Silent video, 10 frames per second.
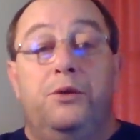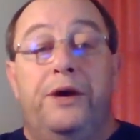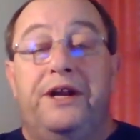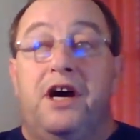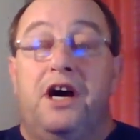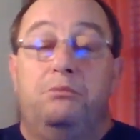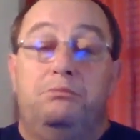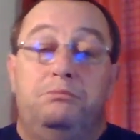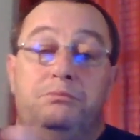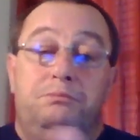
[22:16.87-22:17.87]
end up
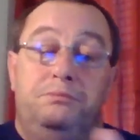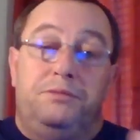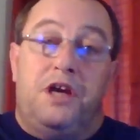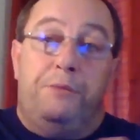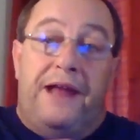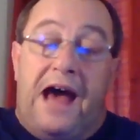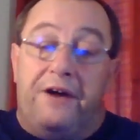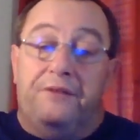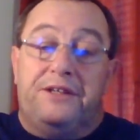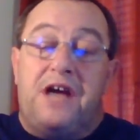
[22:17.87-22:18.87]
coming
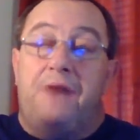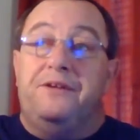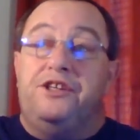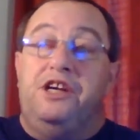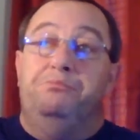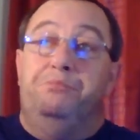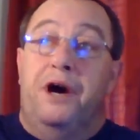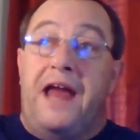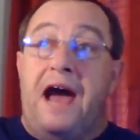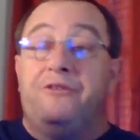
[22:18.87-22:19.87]
out of autophagy,
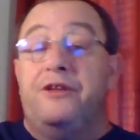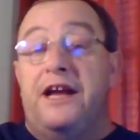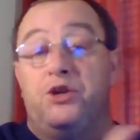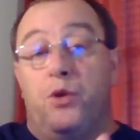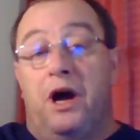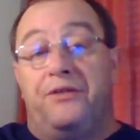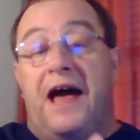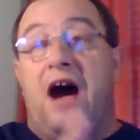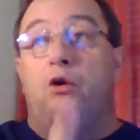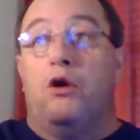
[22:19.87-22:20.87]
but after that 12th
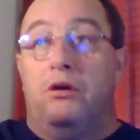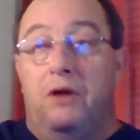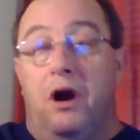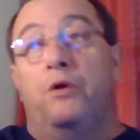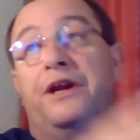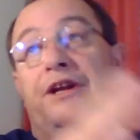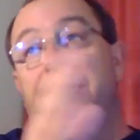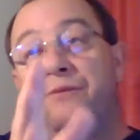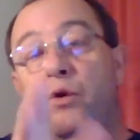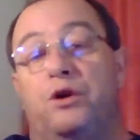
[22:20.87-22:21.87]
hour on into
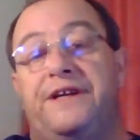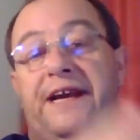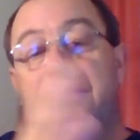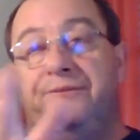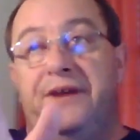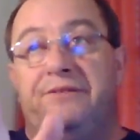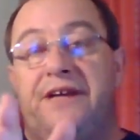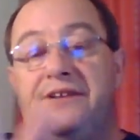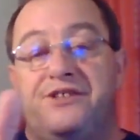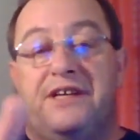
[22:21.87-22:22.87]
the 14th,
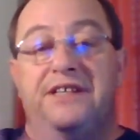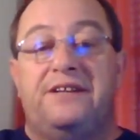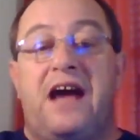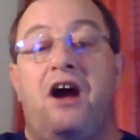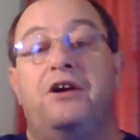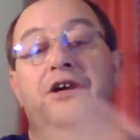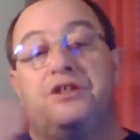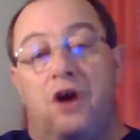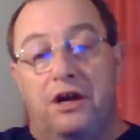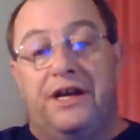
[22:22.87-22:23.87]
15th, 16th hour, you
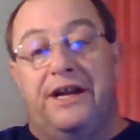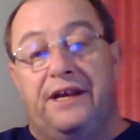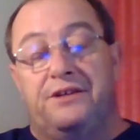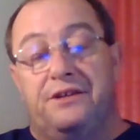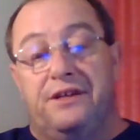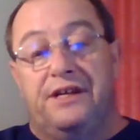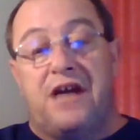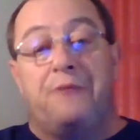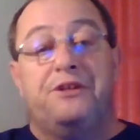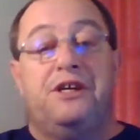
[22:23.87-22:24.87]
start getting the
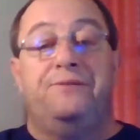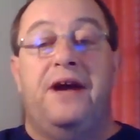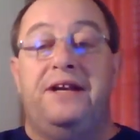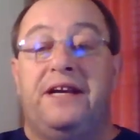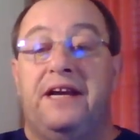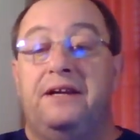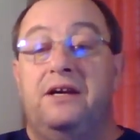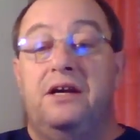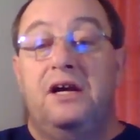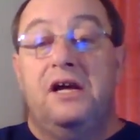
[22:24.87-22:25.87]
autophagy effect again.
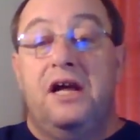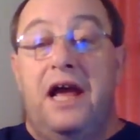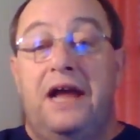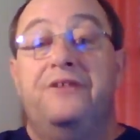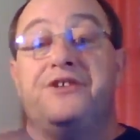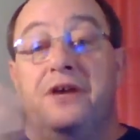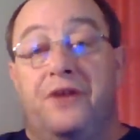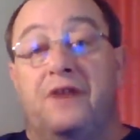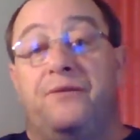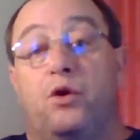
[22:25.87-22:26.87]
And so
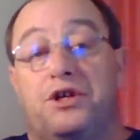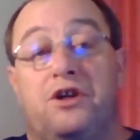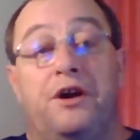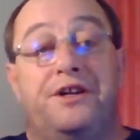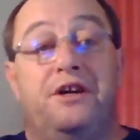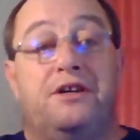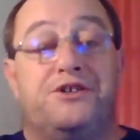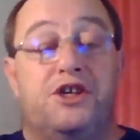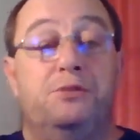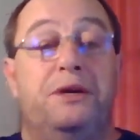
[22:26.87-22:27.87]
therefore it started to
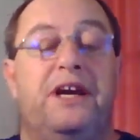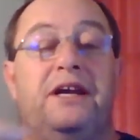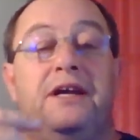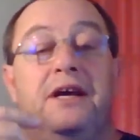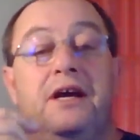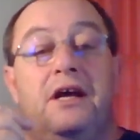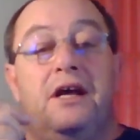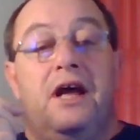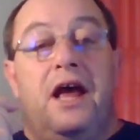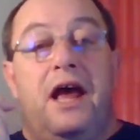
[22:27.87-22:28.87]
consume again.
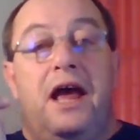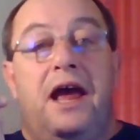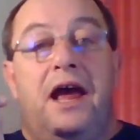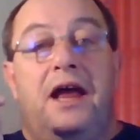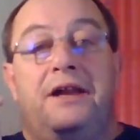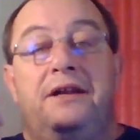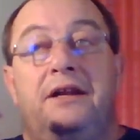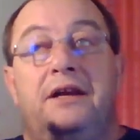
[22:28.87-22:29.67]
And